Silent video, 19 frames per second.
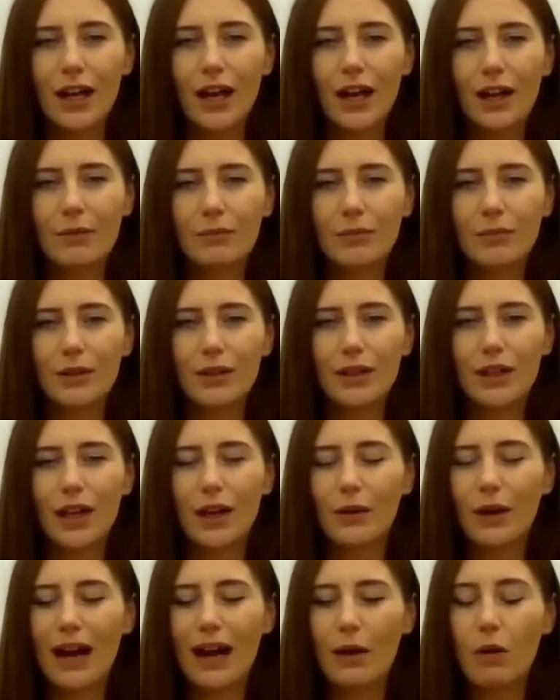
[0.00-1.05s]

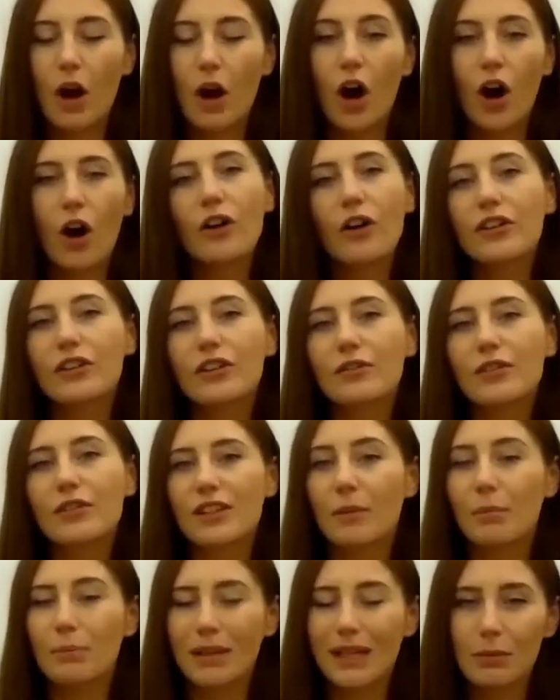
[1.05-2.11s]
how hard
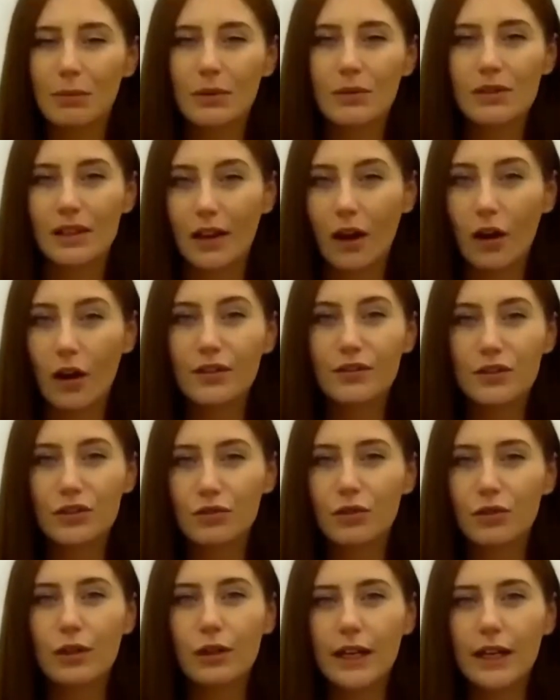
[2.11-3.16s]
some people's lives
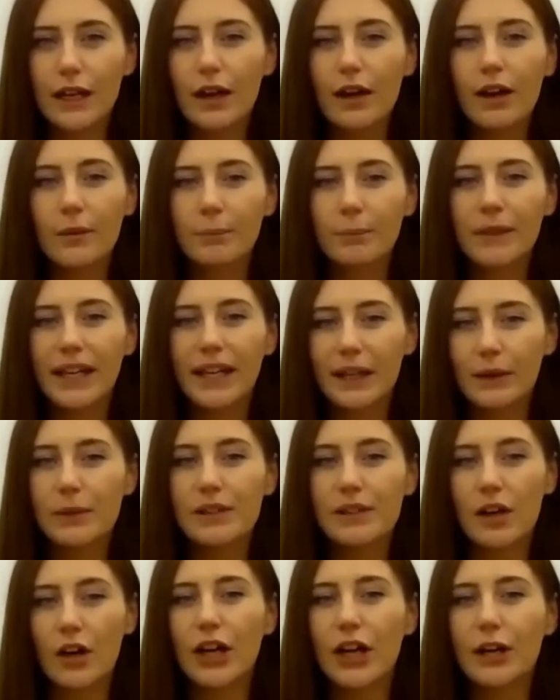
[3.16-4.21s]
truly are. It
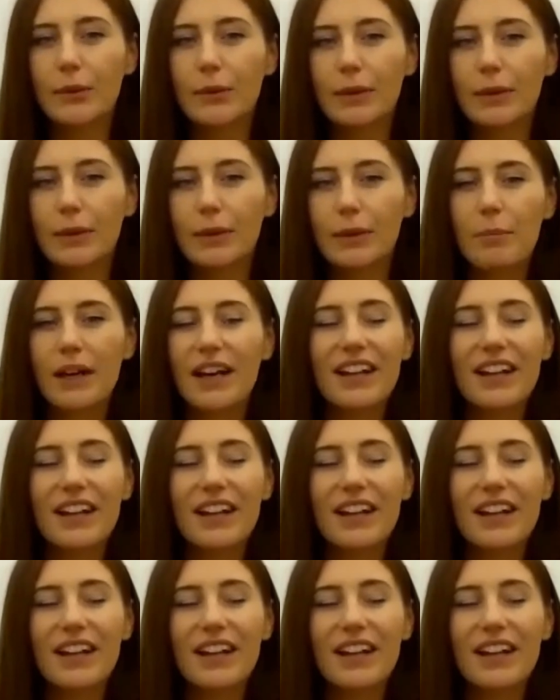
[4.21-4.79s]
was eye-opening.